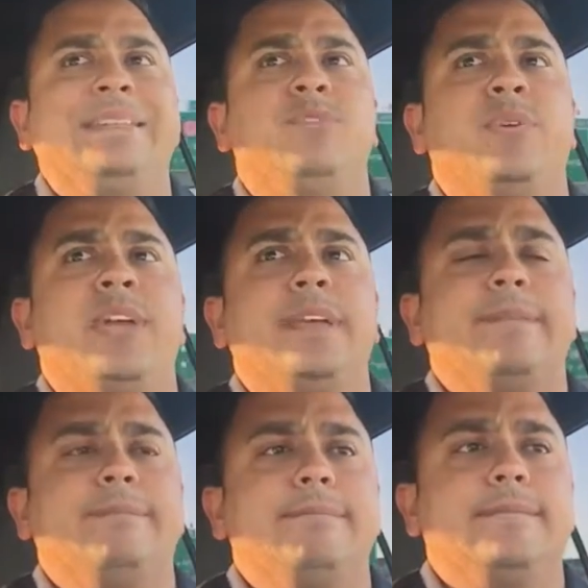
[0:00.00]
Anyway,
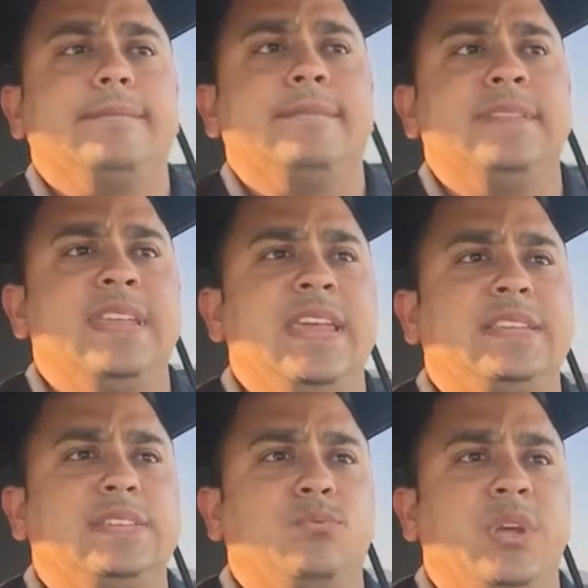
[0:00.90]

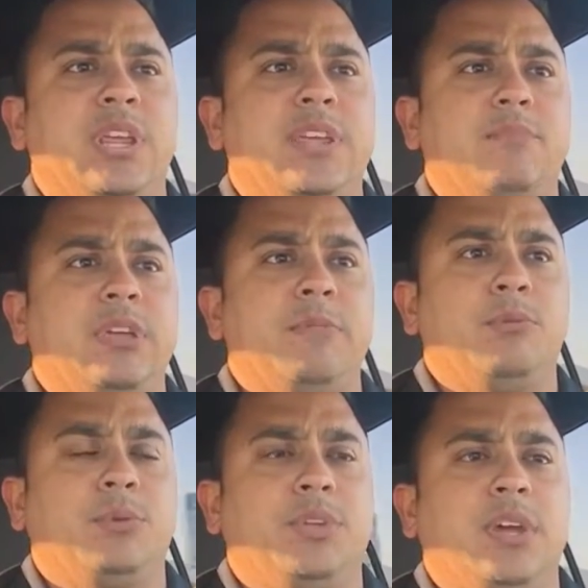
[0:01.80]
next week,
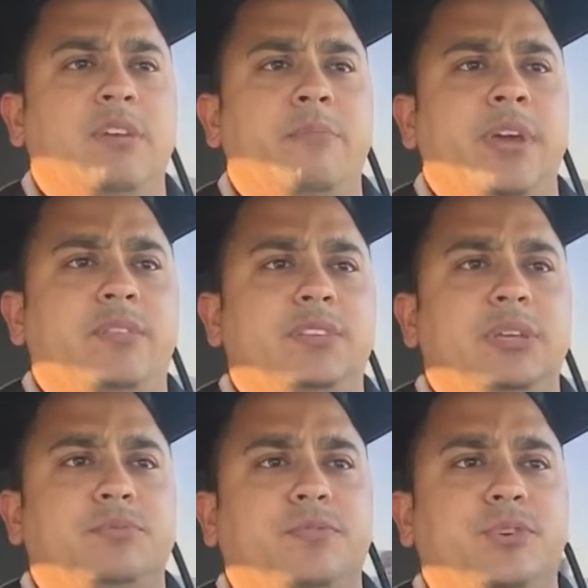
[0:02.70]
maybe we'll talk about
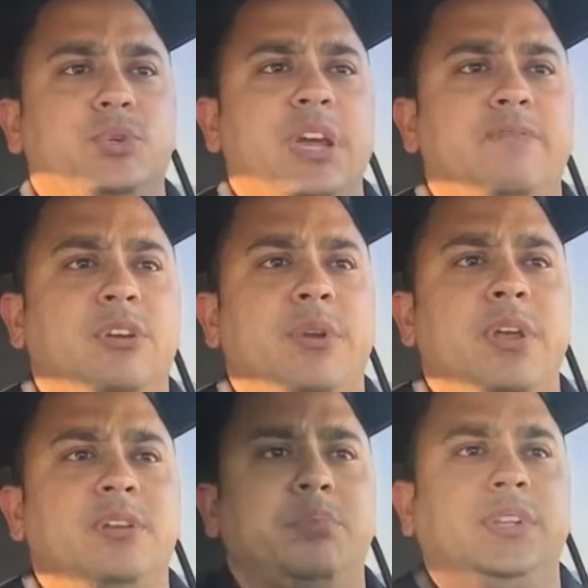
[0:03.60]
tips for driving
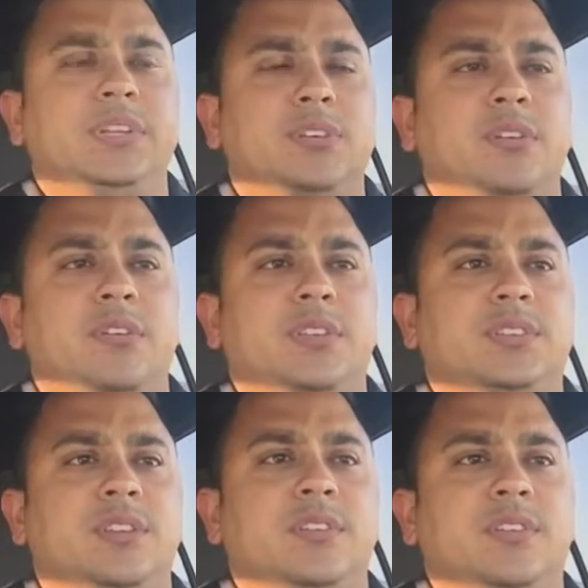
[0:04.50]
around a police car
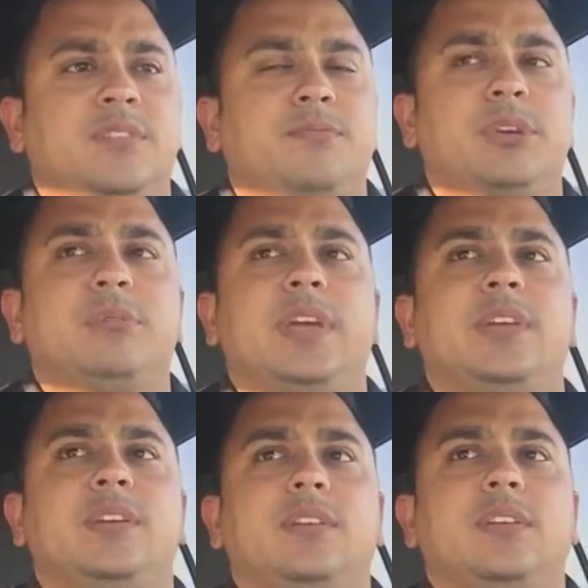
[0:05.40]
that's on the freeway.
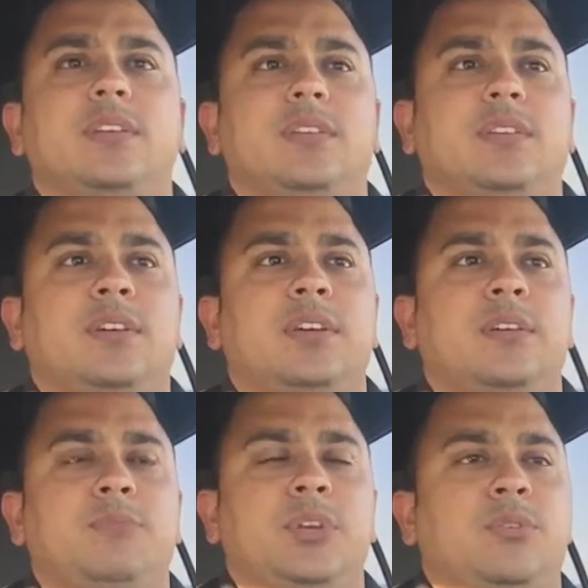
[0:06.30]

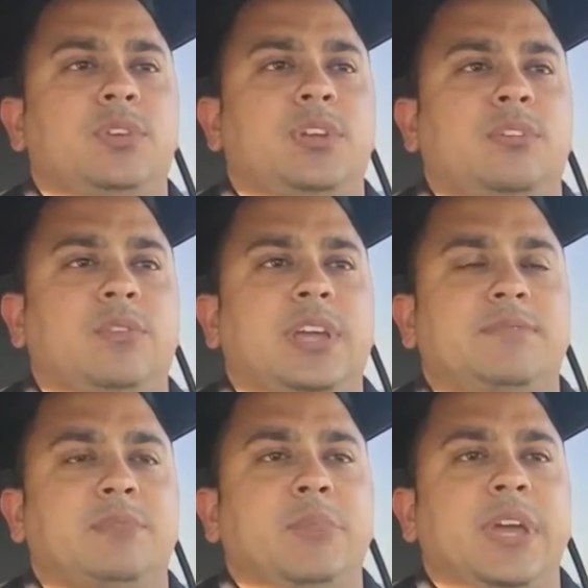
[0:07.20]
You don't
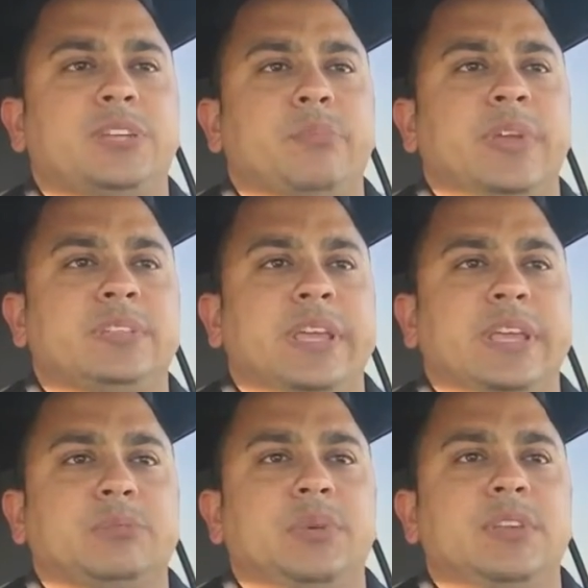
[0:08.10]
have to match my
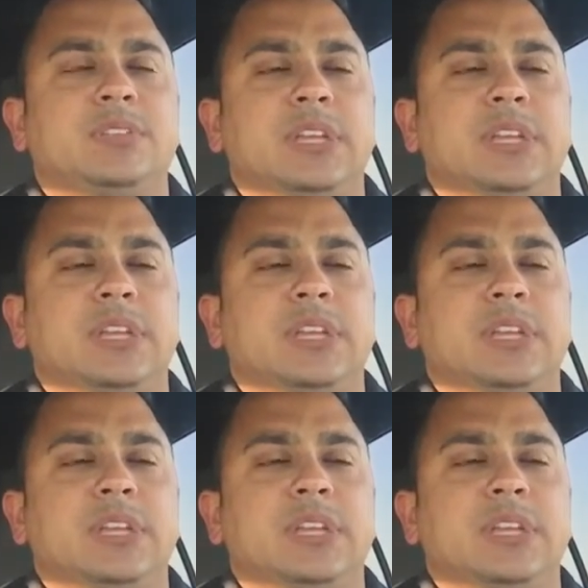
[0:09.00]
exact speed and